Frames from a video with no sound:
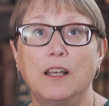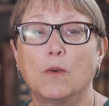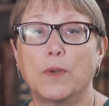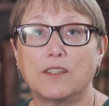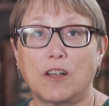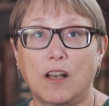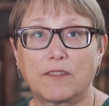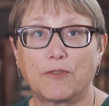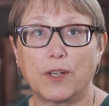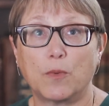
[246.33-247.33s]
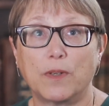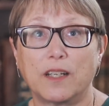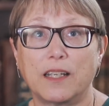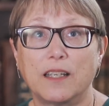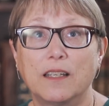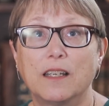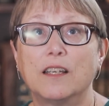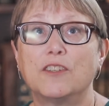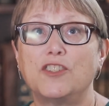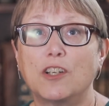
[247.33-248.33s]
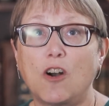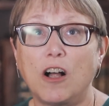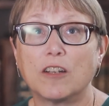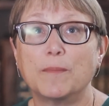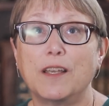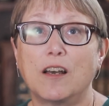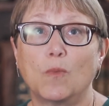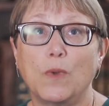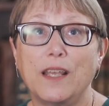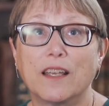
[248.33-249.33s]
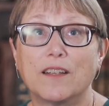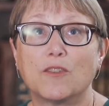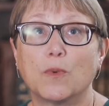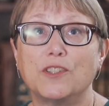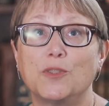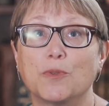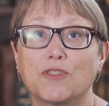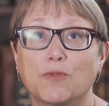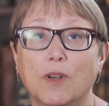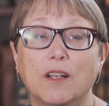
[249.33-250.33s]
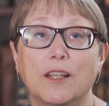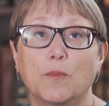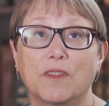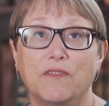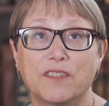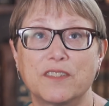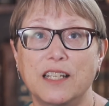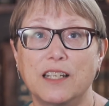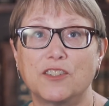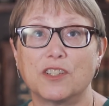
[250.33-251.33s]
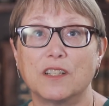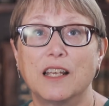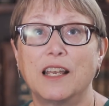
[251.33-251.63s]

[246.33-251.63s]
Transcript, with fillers: We talked frequently. She called me on weekends when she was struggling with visitation